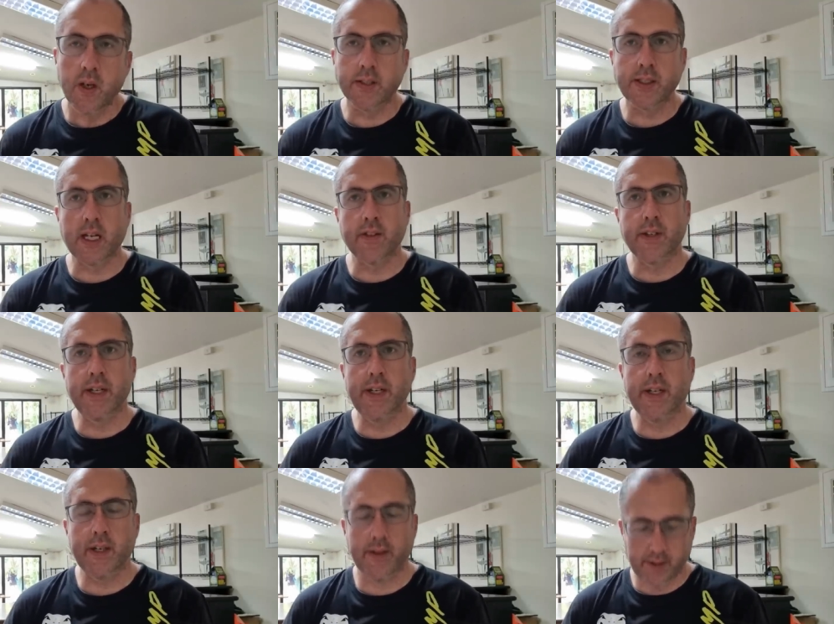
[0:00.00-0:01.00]
a salary
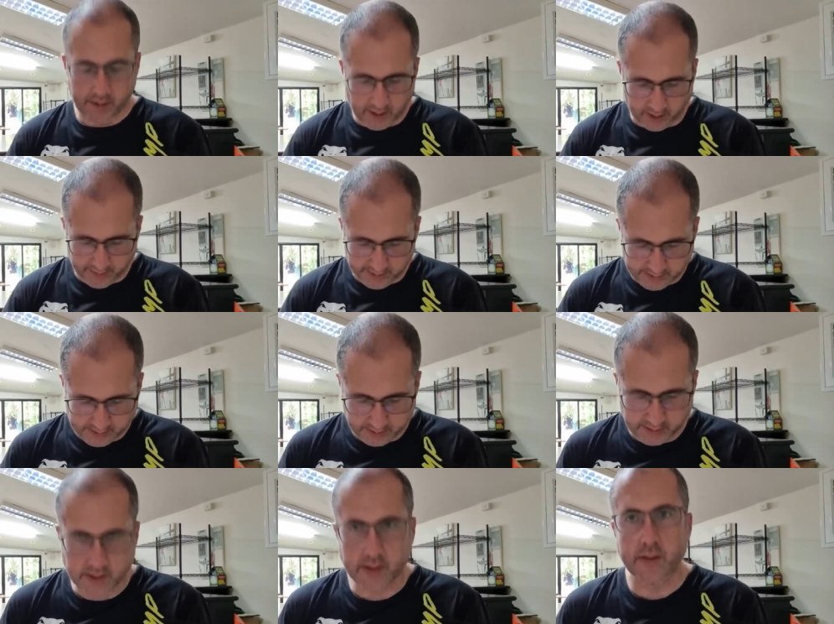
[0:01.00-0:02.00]
that, you know,
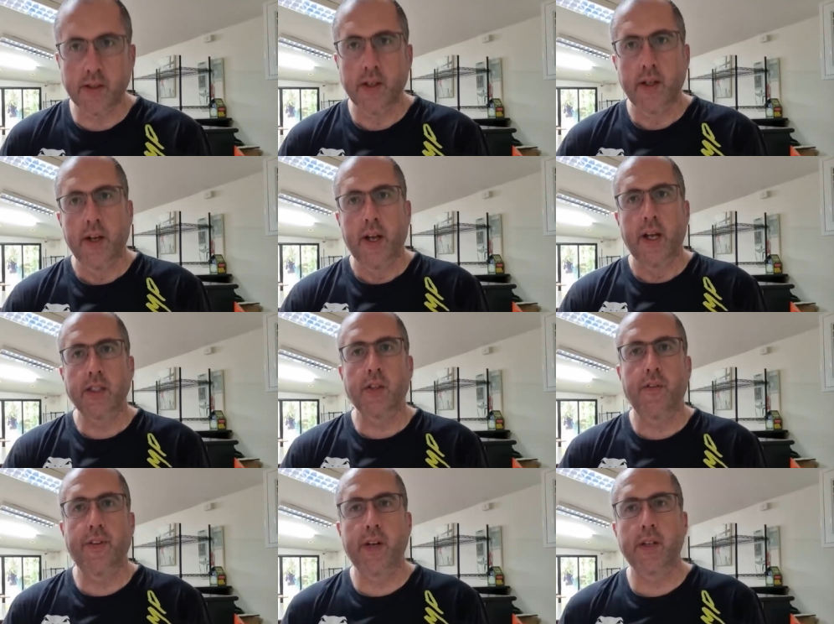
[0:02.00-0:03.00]
it's
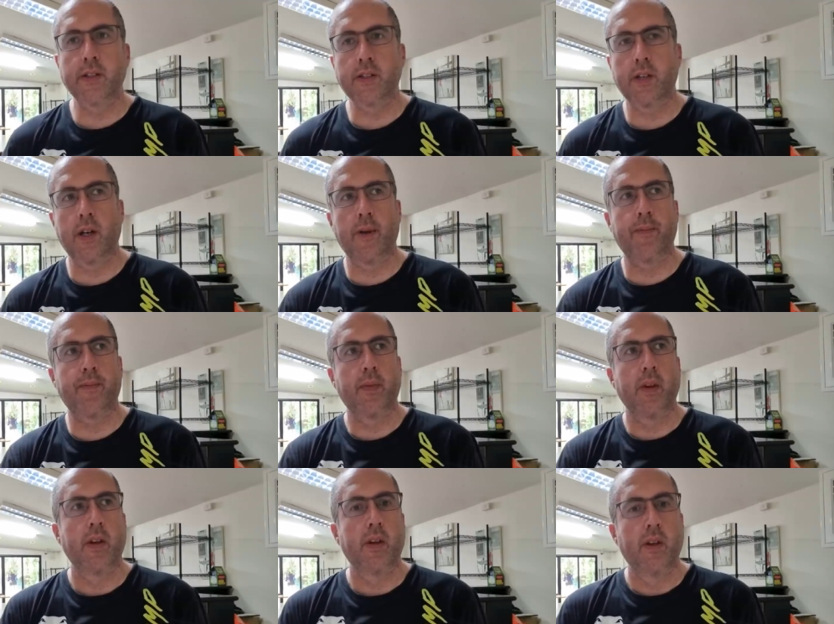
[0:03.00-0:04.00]
something that's, some
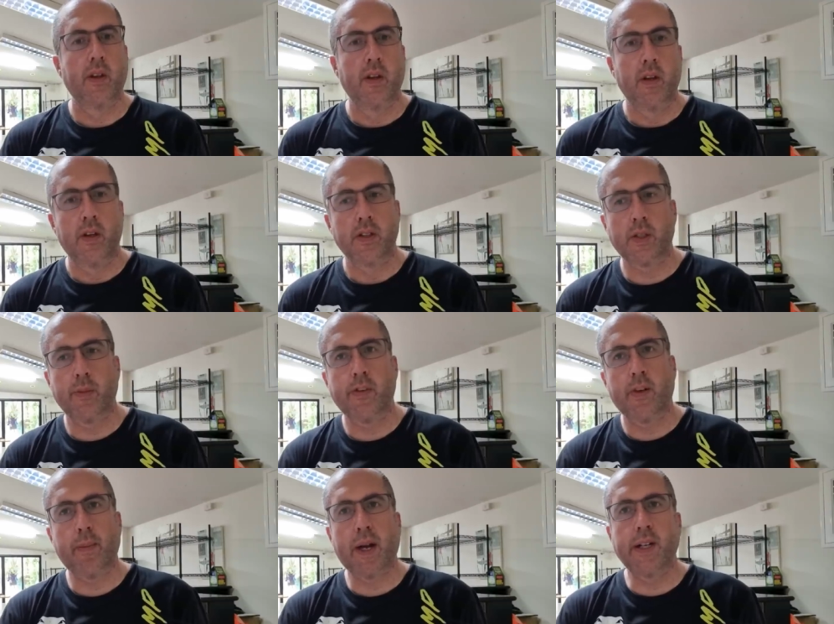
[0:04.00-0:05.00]
of
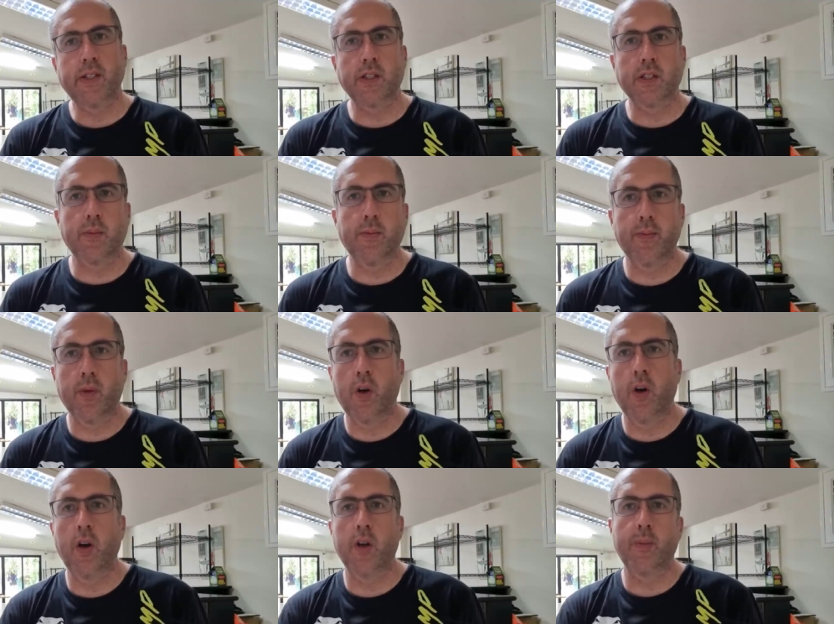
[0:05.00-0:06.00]
our managers are
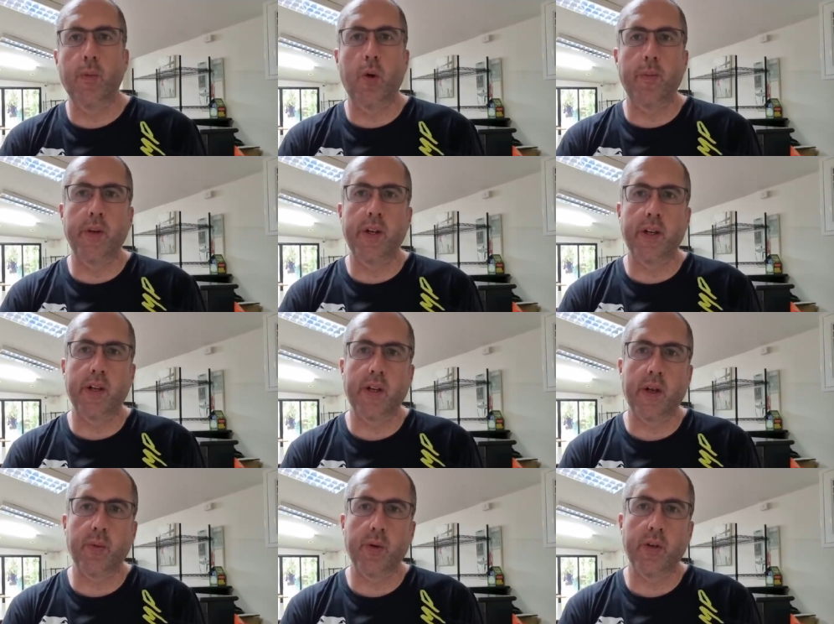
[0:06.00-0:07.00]
earning more money than
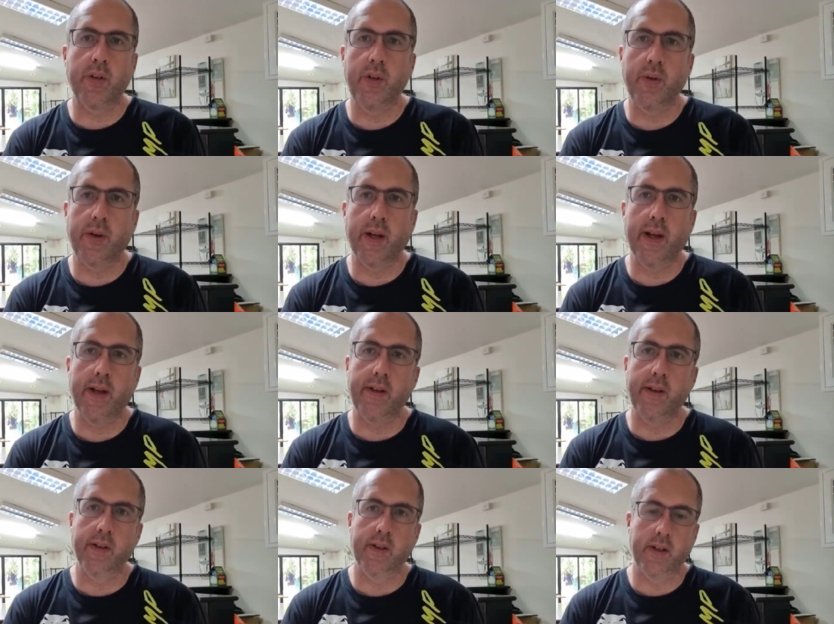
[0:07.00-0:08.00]
they would in the
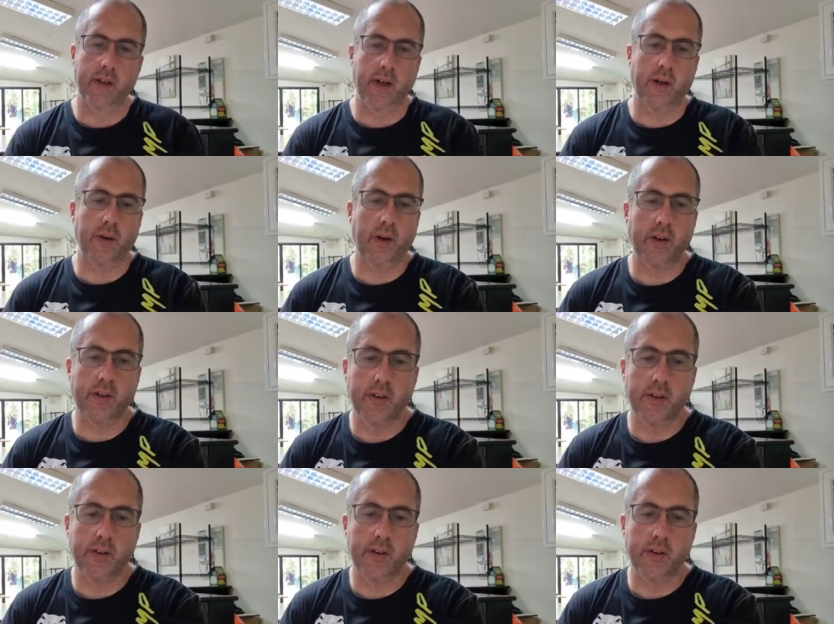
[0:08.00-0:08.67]
UK, you know.